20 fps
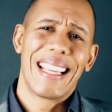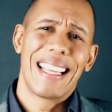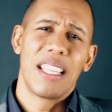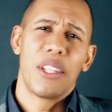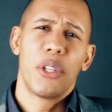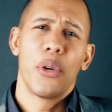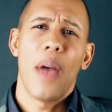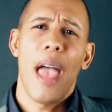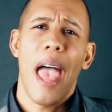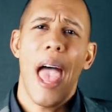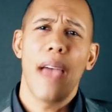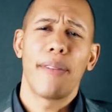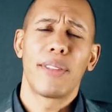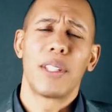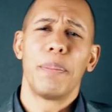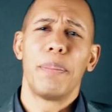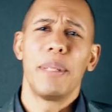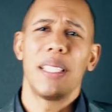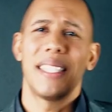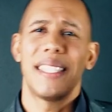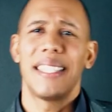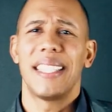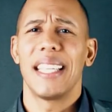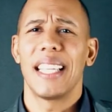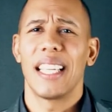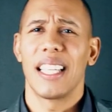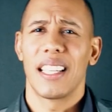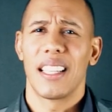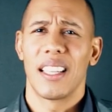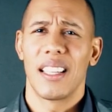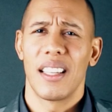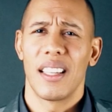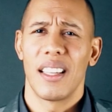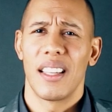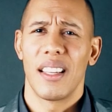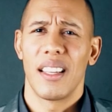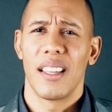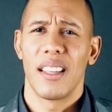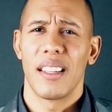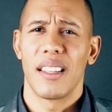you have to be seen.
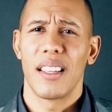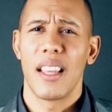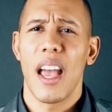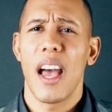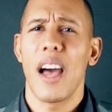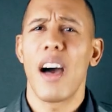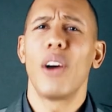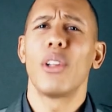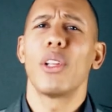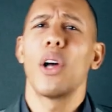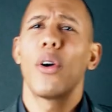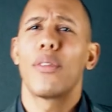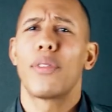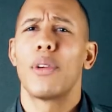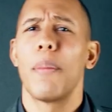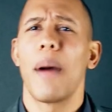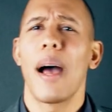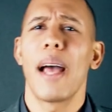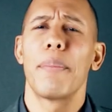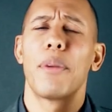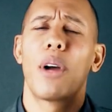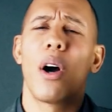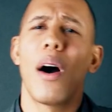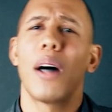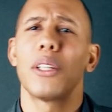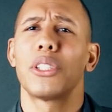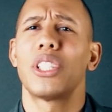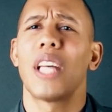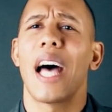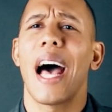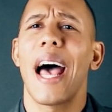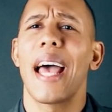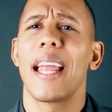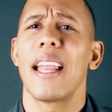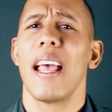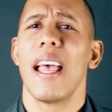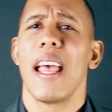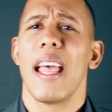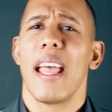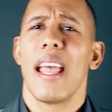Yeah, although if you might go outside,
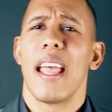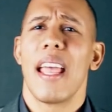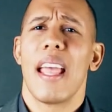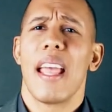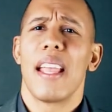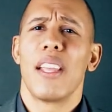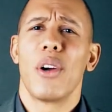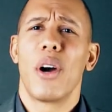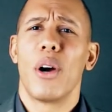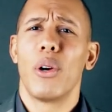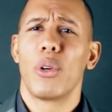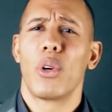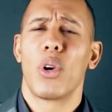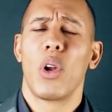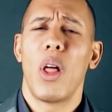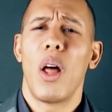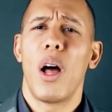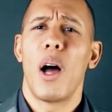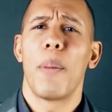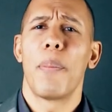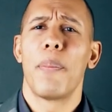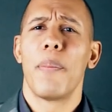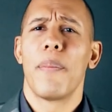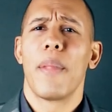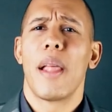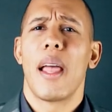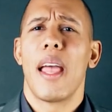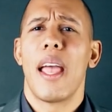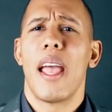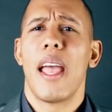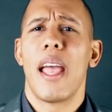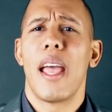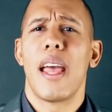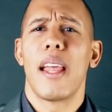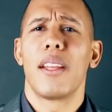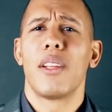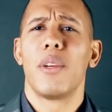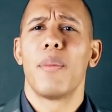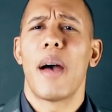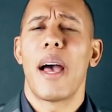you go to club
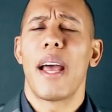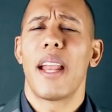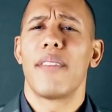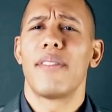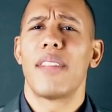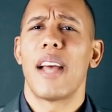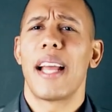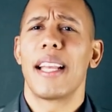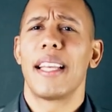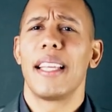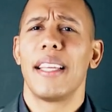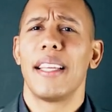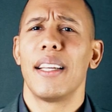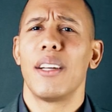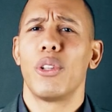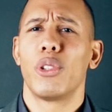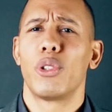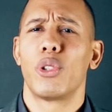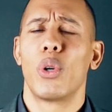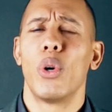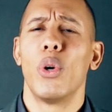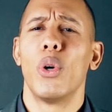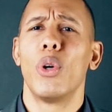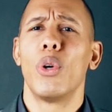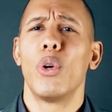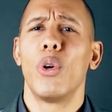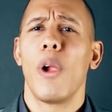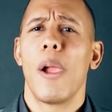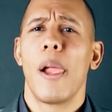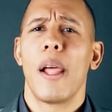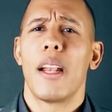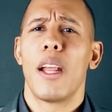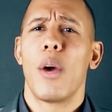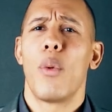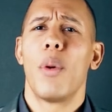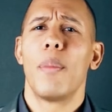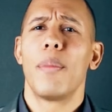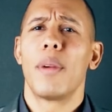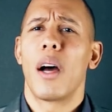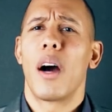and you might have the idea or school that
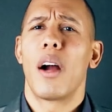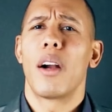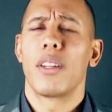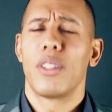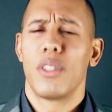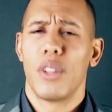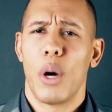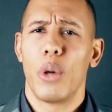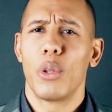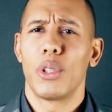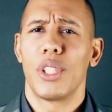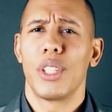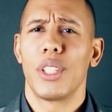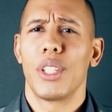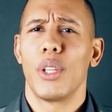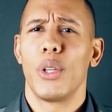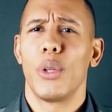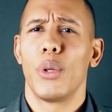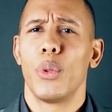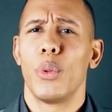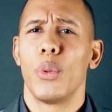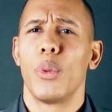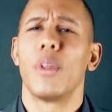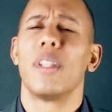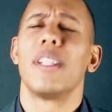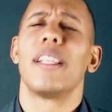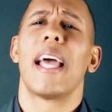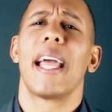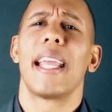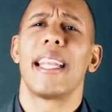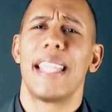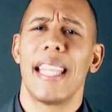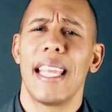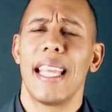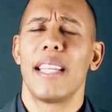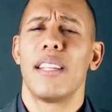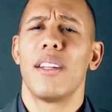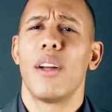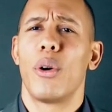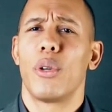women aren't noticing you. They
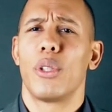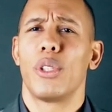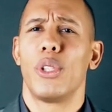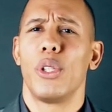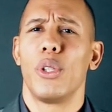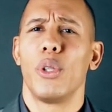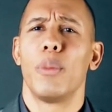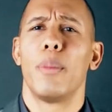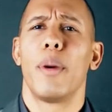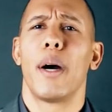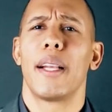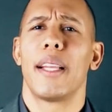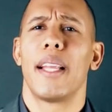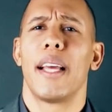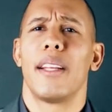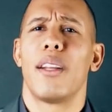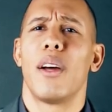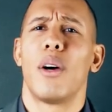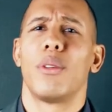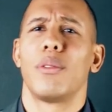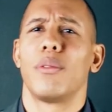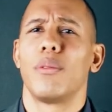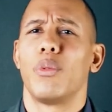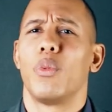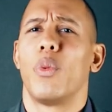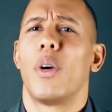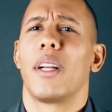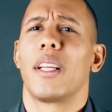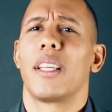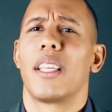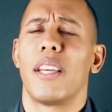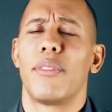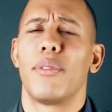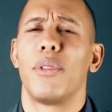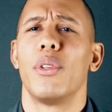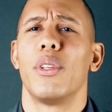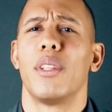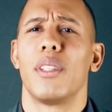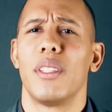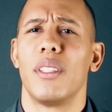did notice you, but they don't want to give
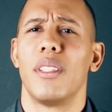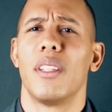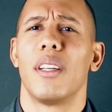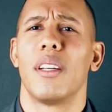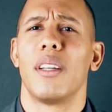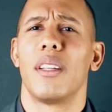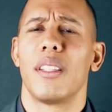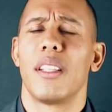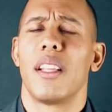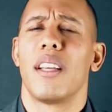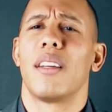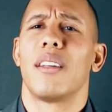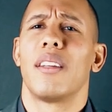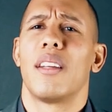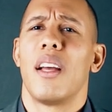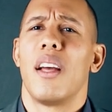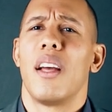you the, the, the